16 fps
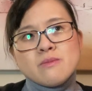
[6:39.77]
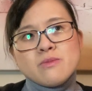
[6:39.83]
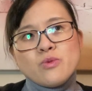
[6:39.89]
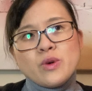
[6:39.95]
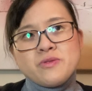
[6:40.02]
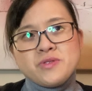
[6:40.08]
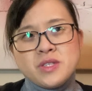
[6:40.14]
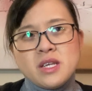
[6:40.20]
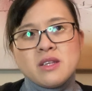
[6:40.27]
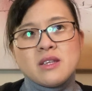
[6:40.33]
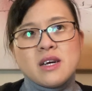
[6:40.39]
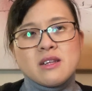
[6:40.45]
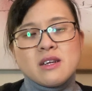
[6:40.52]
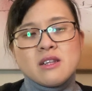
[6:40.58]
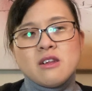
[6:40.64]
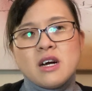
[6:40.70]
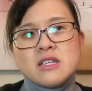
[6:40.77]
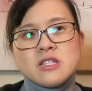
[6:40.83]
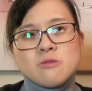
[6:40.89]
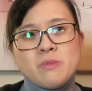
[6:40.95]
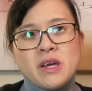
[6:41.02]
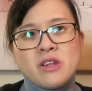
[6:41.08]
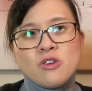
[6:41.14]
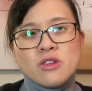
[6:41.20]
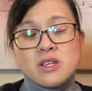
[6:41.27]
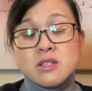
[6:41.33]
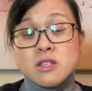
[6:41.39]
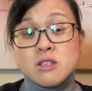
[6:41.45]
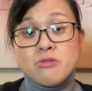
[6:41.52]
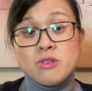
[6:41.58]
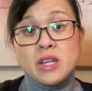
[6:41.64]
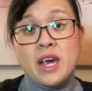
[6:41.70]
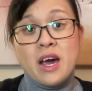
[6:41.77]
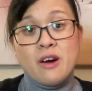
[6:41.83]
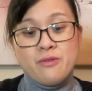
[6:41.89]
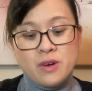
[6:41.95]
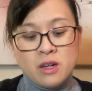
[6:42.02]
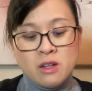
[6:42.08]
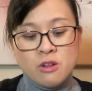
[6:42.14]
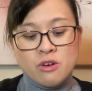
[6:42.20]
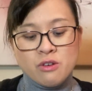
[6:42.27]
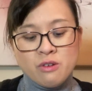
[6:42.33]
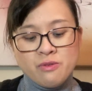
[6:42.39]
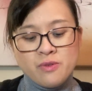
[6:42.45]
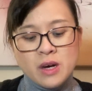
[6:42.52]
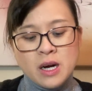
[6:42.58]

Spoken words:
we've seen that clients may not necessarily have a lot of